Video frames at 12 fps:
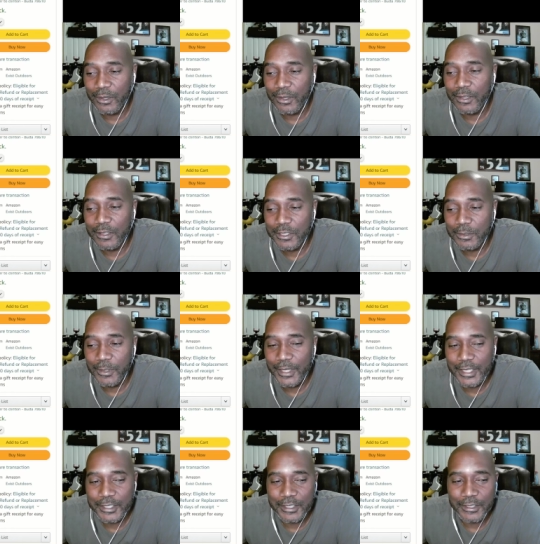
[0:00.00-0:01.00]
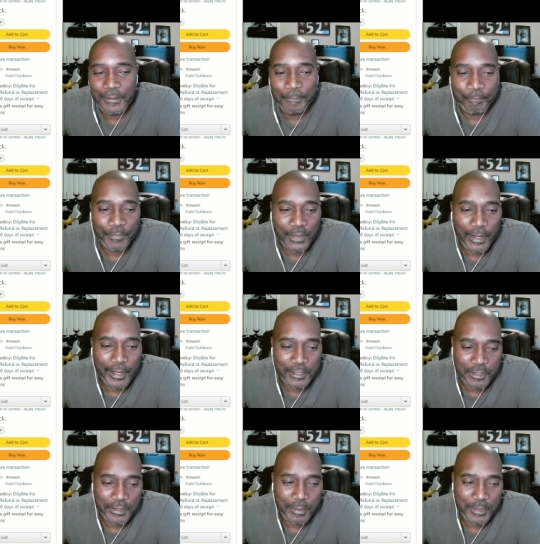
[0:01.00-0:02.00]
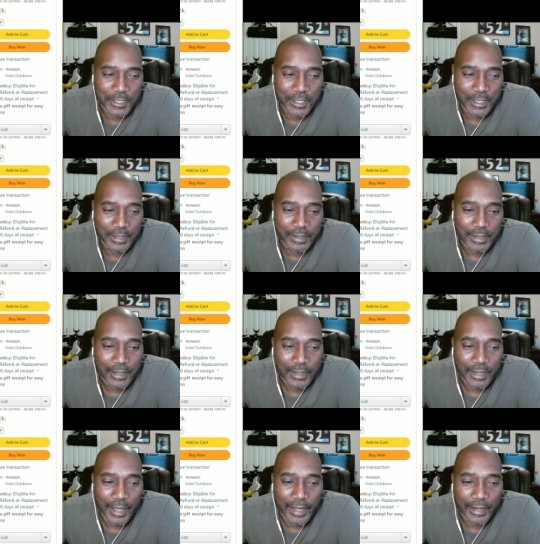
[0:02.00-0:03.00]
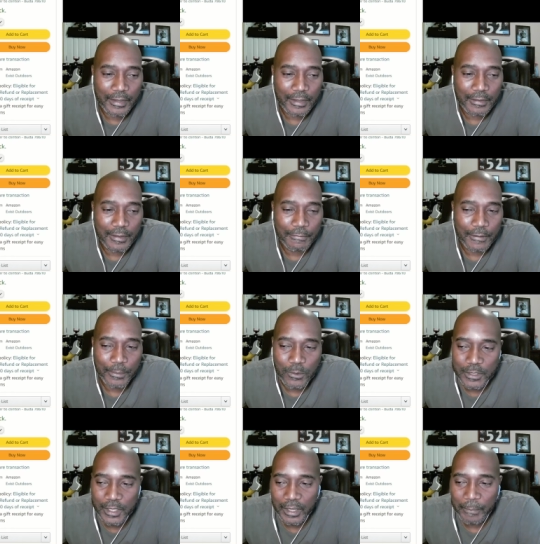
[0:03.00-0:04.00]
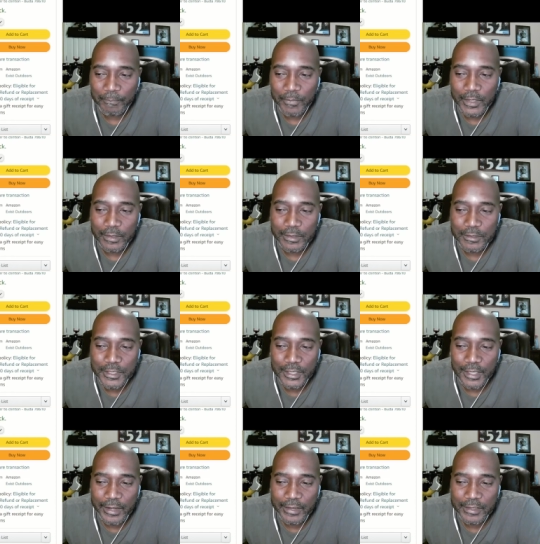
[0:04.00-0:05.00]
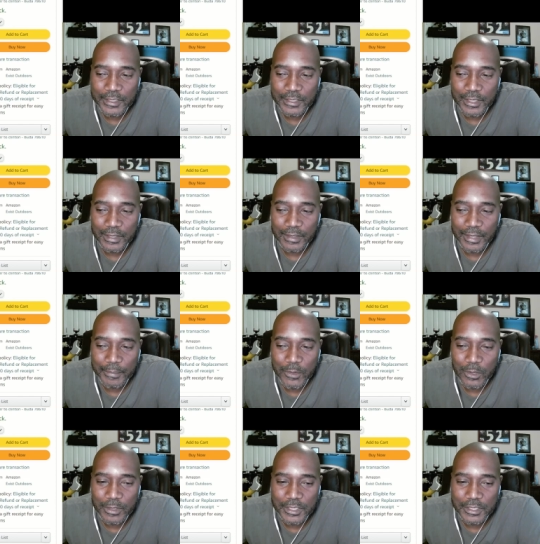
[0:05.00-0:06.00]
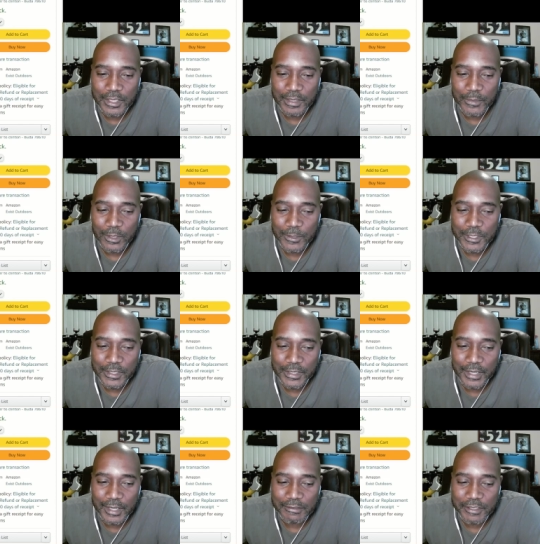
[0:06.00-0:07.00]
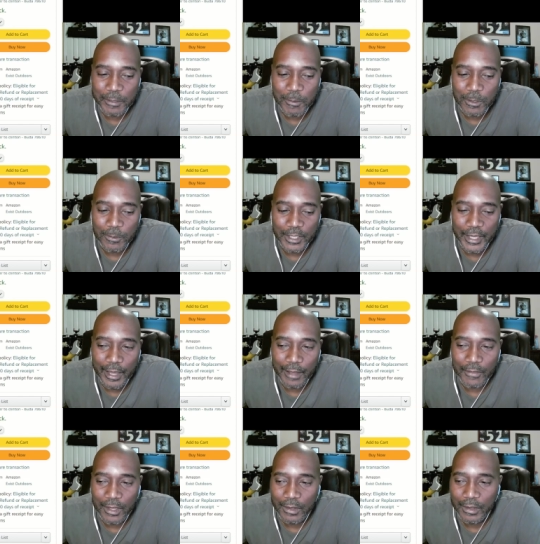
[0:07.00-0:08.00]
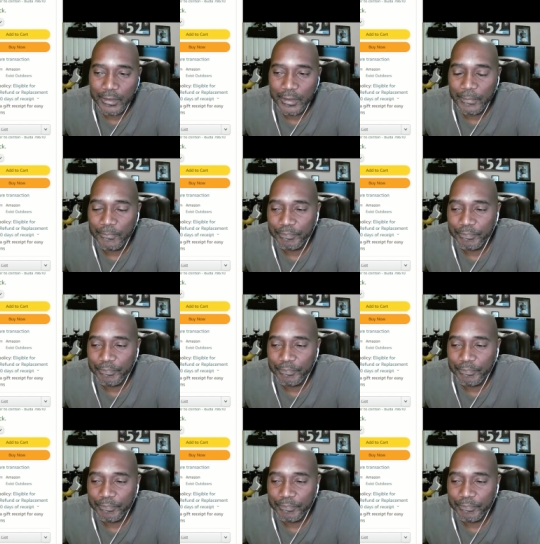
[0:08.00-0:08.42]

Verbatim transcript: also has a thumb stud and a flipper tab. You know, you'll see a lot more of these more recent knives, they won't really have that on them.